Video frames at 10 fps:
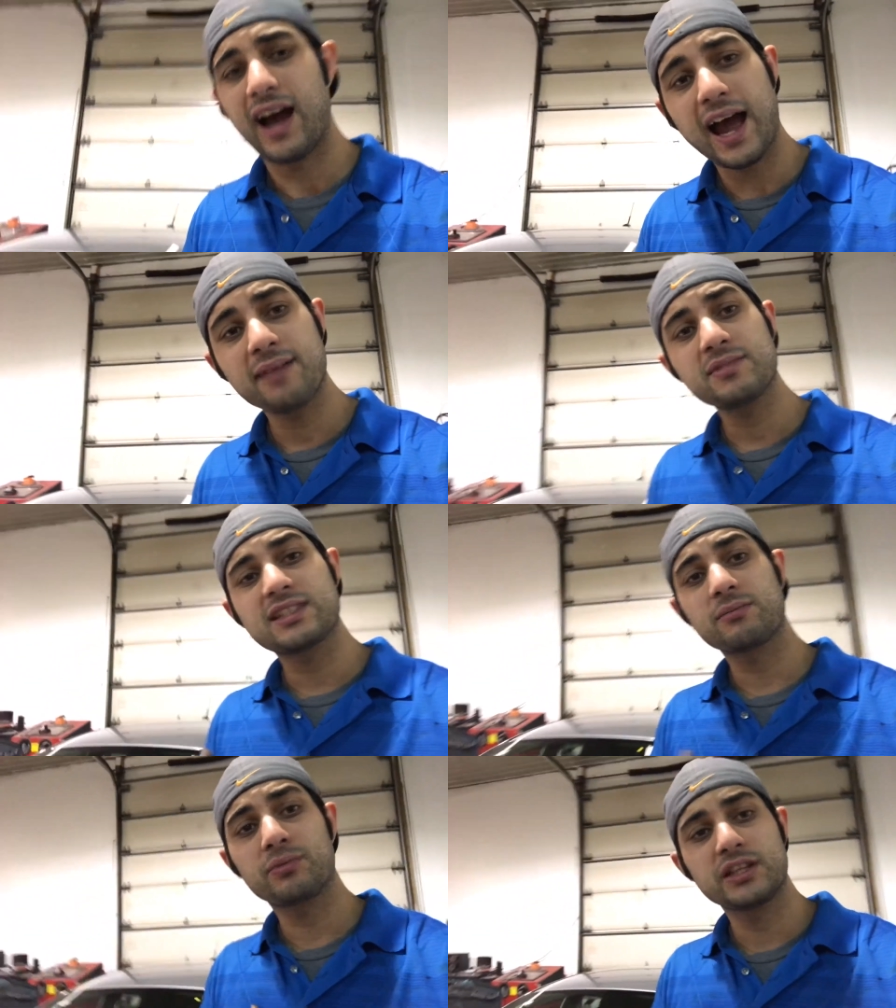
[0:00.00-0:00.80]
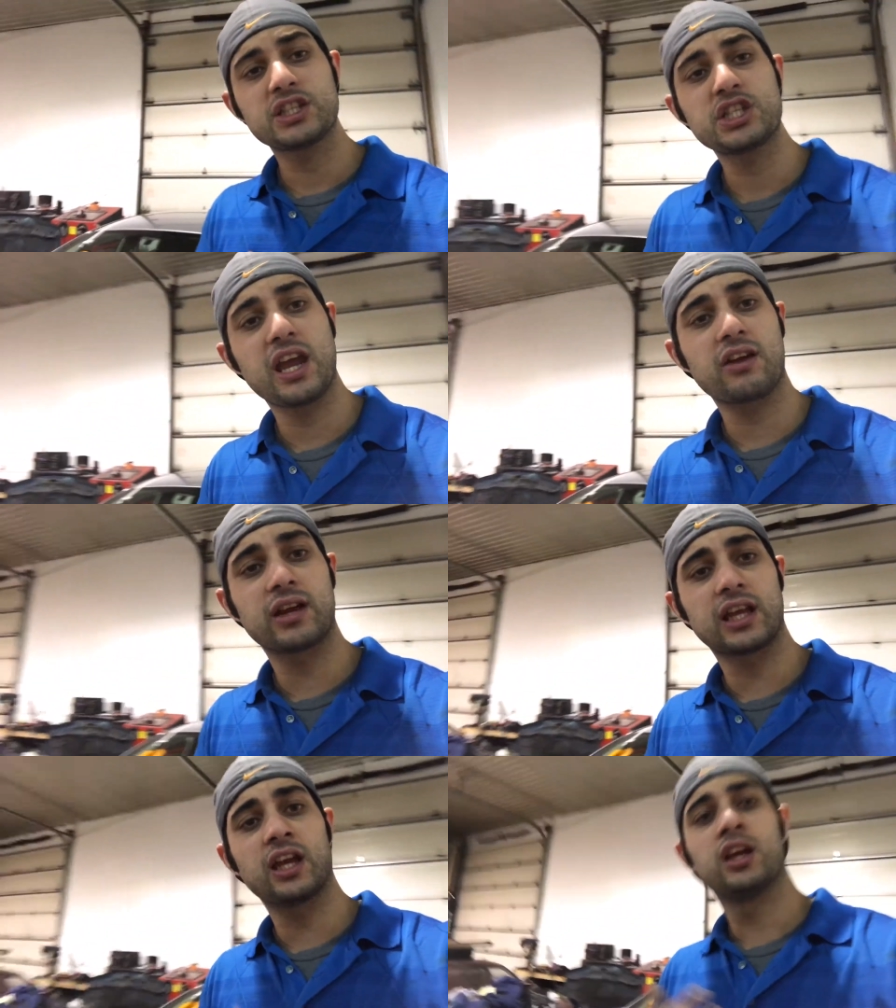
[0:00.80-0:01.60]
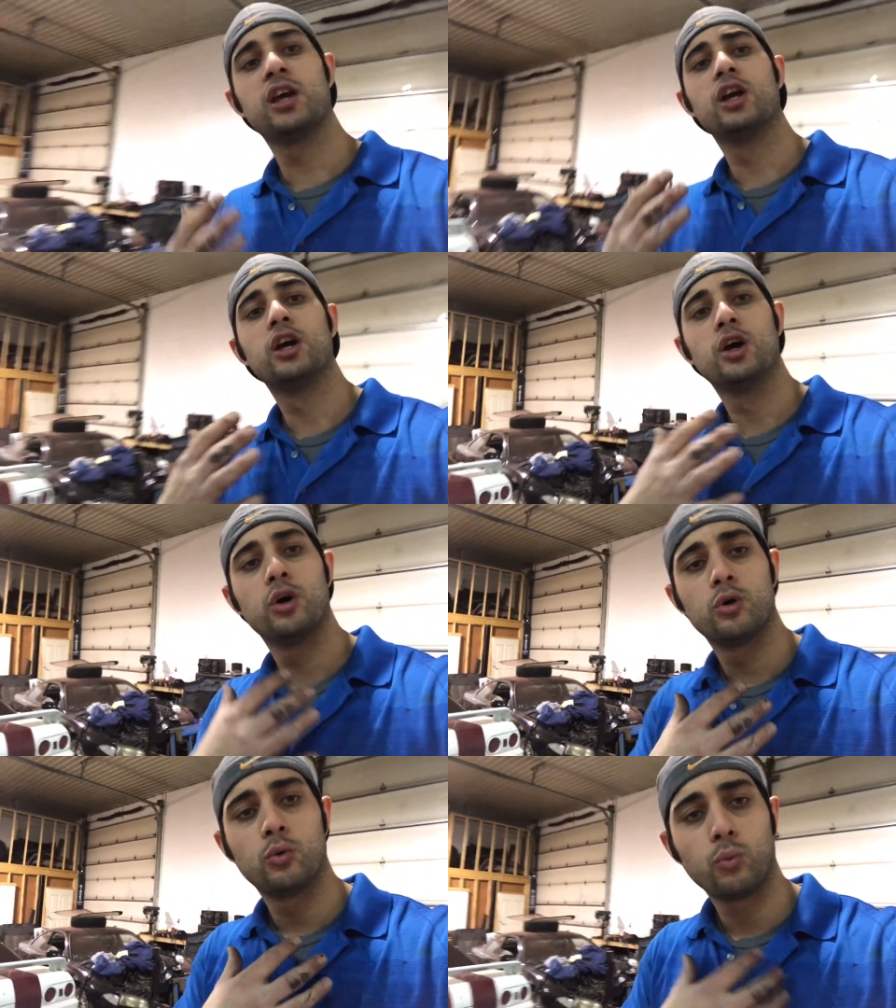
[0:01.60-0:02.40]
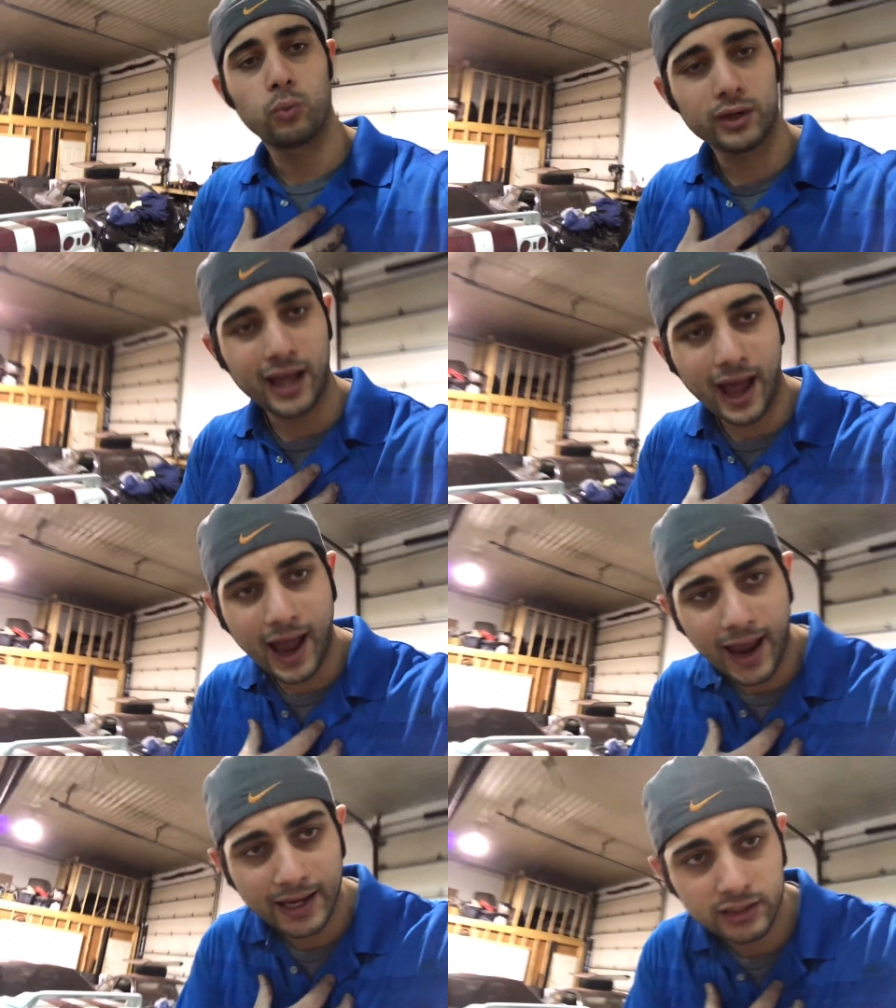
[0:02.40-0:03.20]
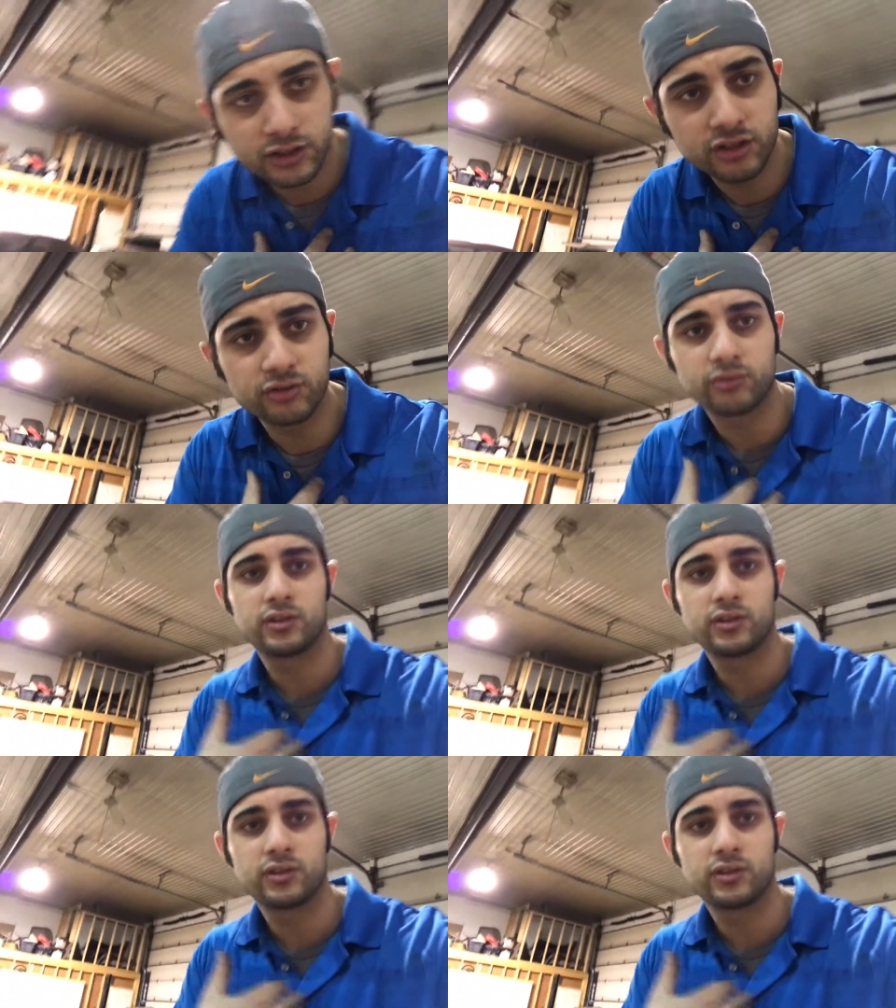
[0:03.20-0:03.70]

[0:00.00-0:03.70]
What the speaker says: I'm simply sharing what I do.